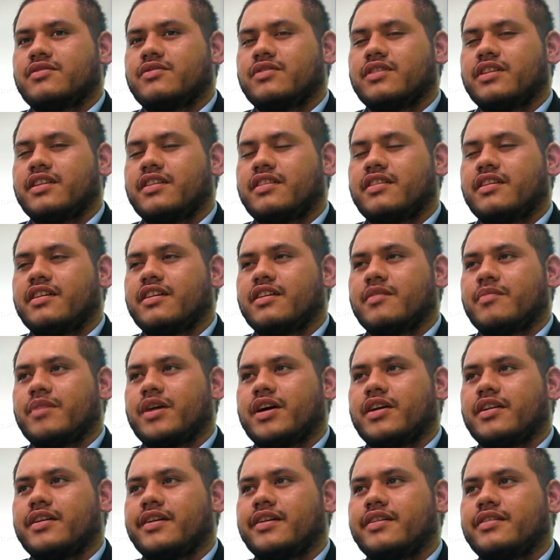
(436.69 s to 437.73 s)
Really think
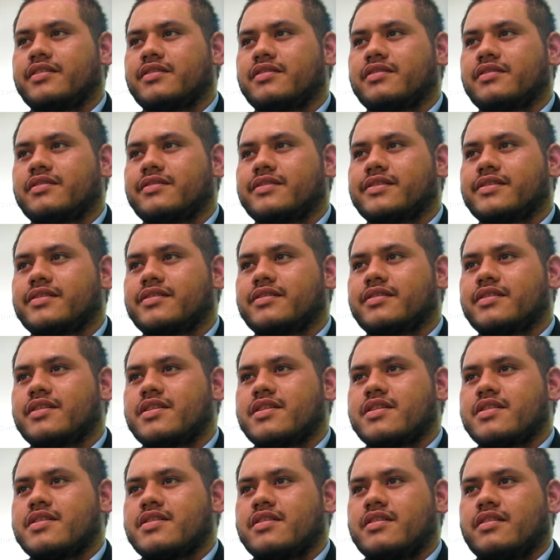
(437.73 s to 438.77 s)
about it.
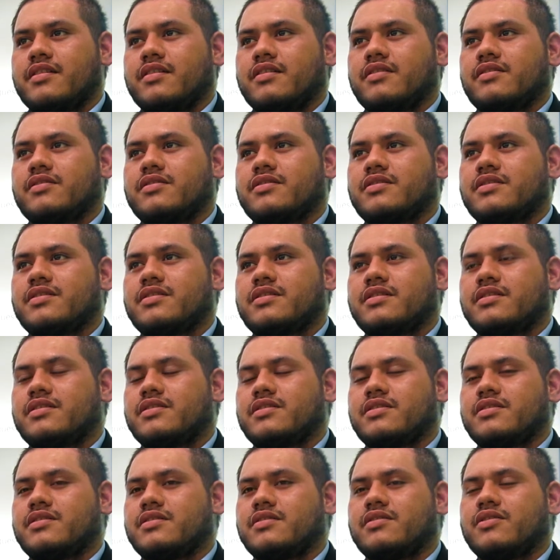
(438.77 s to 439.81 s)
Just
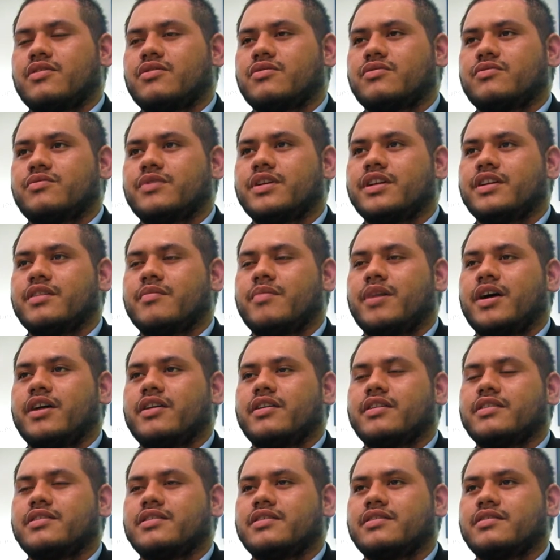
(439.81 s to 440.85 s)
don't read
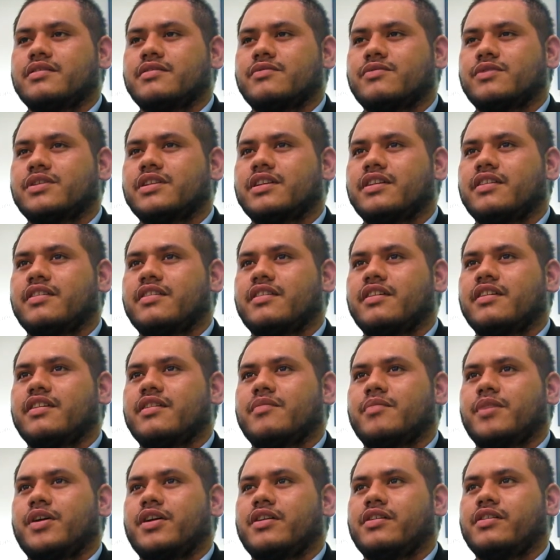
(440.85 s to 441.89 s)
about it. Just really think
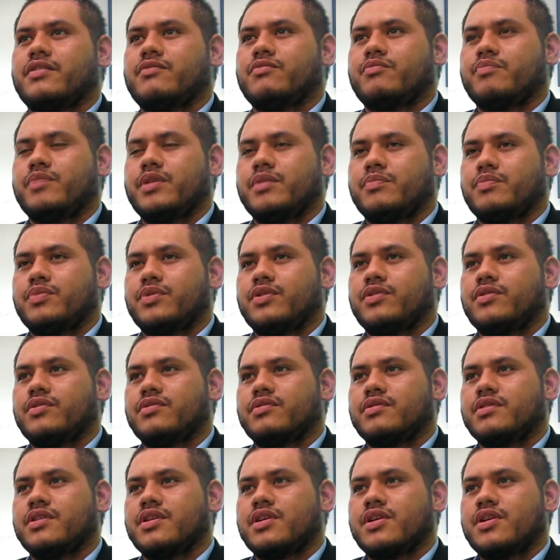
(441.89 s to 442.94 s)
about it. People
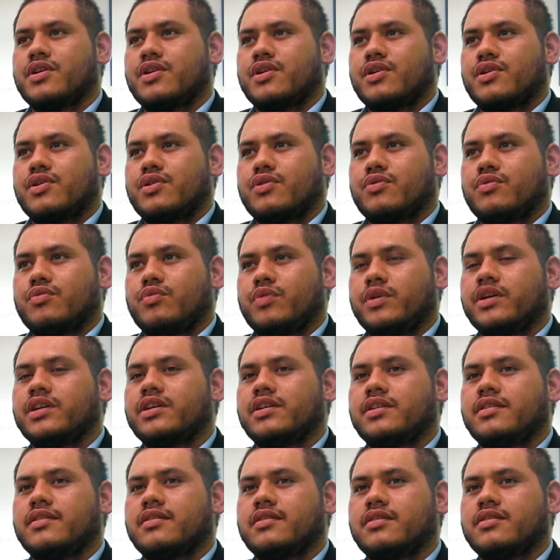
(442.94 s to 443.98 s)

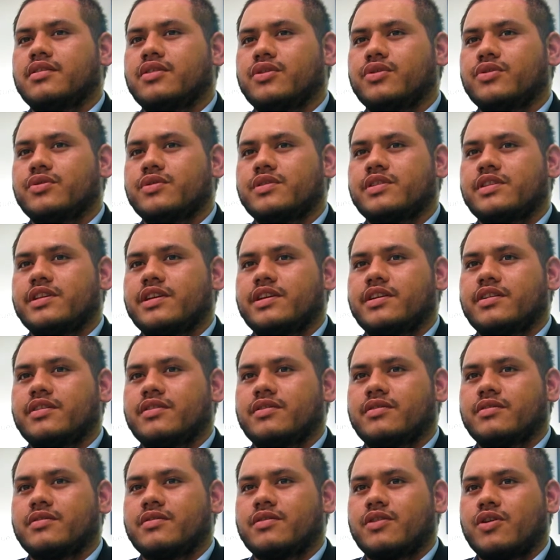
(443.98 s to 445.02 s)
will lose
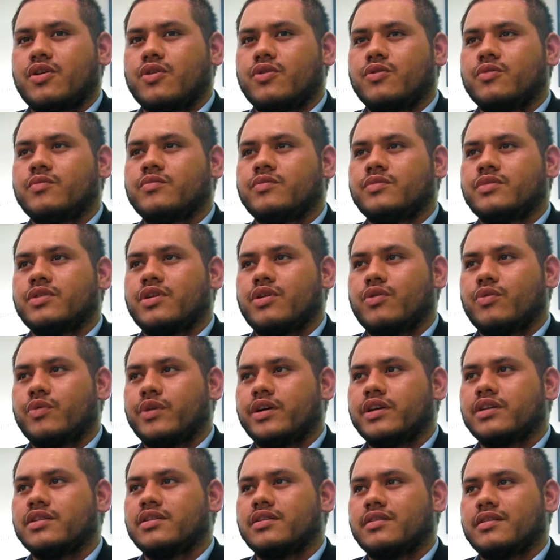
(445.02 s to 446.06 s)
their home,
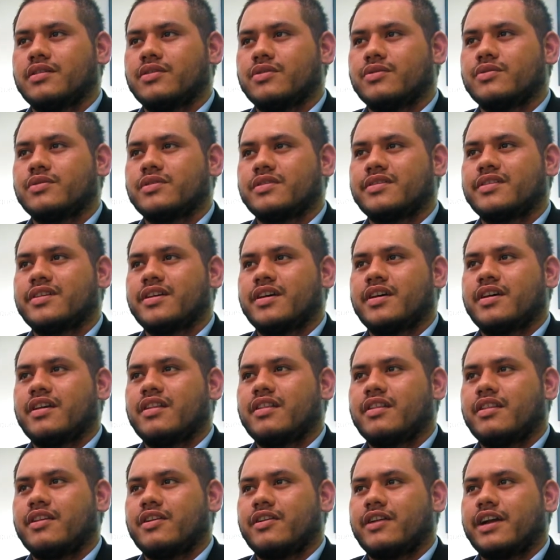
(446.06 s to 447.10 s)
will lose
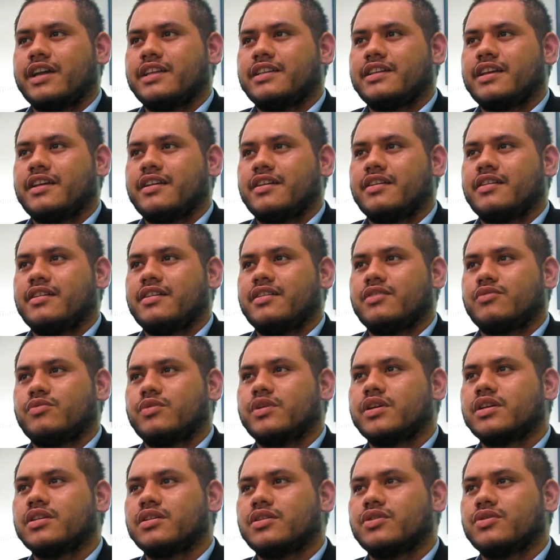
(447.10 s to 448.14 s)
their identity,
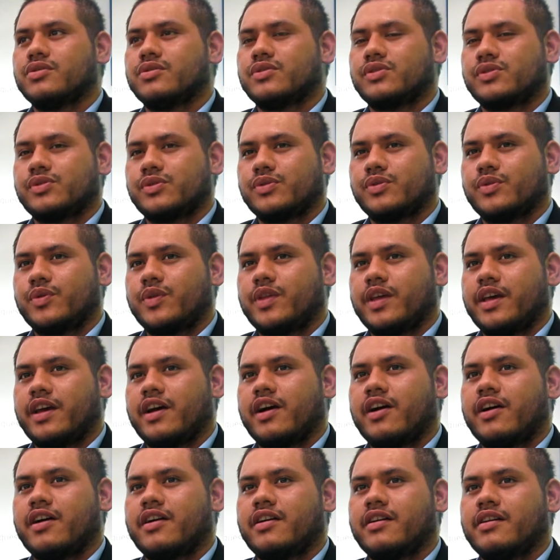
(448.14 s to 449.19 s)
will lose who they
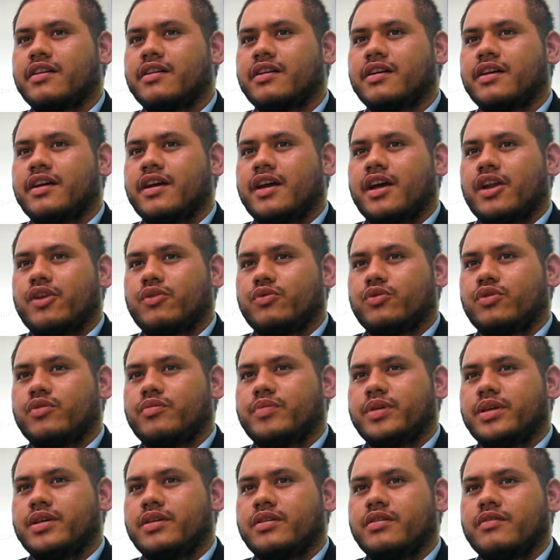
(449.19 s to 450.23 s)
are, will
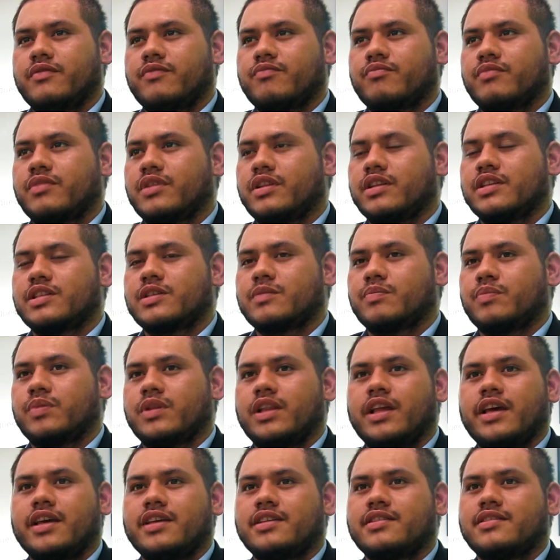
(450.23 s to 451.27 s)
be
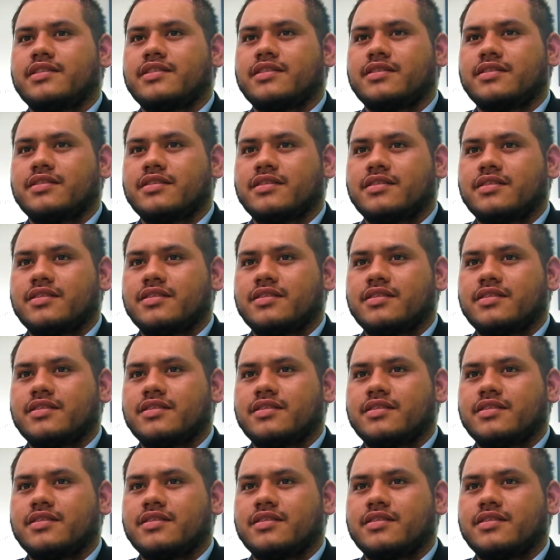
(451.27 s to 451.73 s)
displaced,